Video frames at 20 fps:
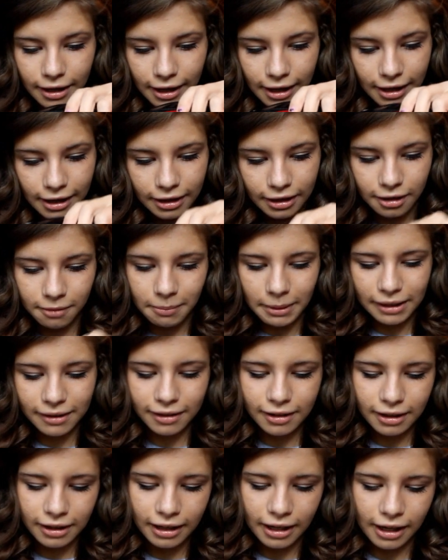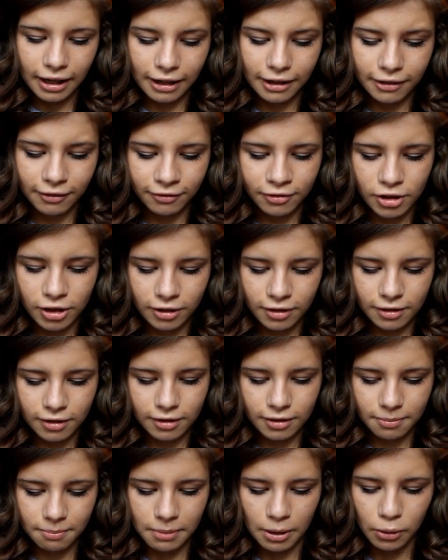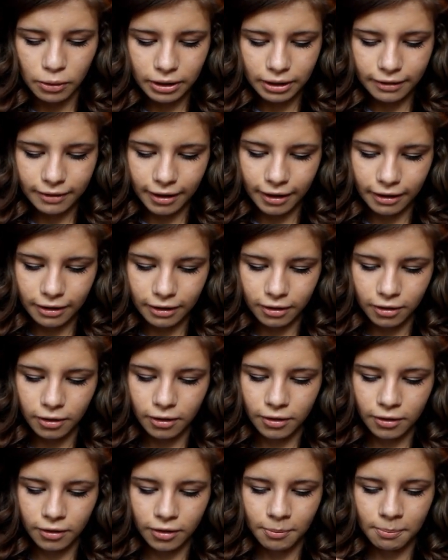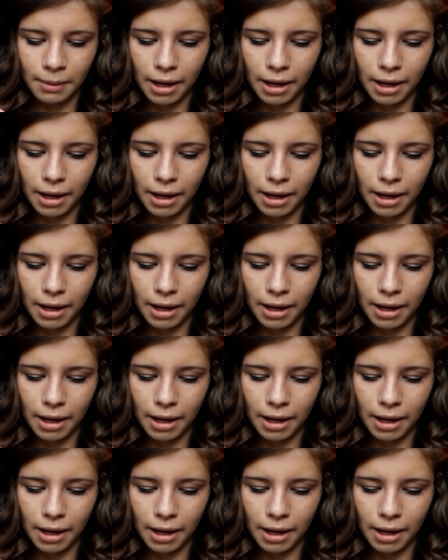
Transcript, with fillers: And basically I have just ponytails,